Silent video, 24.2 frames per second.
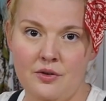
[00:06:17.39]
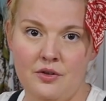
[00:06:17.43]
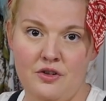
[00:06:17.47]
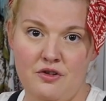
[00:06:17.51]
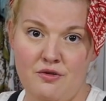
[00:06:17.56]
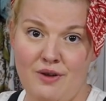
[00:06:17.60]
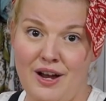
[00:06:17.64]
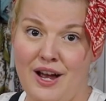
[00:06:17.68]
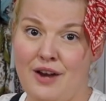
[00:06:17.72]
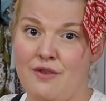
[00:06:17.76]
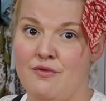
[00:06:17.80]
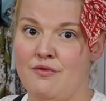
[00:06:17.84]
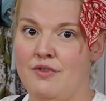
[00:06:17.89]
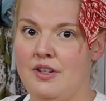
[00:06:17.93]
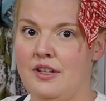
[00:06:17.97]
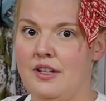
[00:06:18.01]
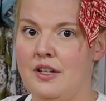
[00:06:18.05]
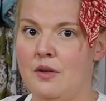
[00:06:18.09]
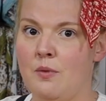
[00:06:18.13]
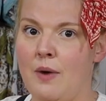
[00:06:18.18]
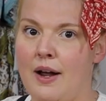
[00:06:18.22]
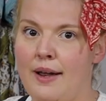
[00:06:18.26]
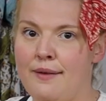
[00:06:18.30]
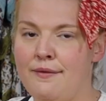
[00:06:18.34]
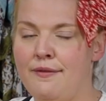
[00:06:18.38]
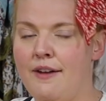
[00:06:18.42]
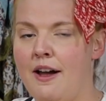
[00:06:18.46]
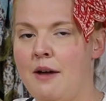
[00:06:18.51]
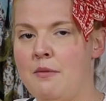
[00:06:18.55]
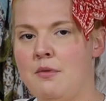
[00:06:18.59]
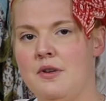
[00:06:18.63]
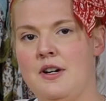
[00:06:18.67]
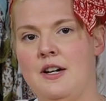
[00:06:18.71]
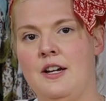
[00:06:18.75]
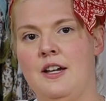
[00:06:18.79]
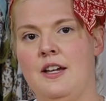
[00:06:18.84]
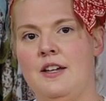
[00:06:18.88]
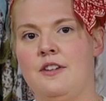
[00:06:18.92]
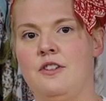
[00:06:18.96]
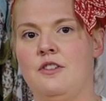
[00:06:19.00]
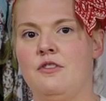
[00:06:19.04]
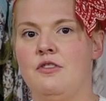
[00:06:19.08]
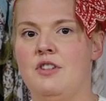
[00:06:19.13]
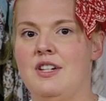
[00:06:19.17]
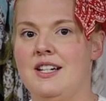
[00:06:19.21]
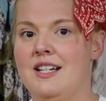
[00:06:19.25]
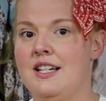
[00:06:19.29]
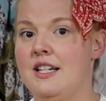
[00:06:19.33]
or you had really wide fabric and
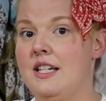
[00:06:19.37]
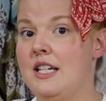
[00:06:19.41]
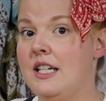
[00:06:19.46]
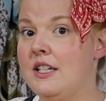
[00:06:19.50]
you didn't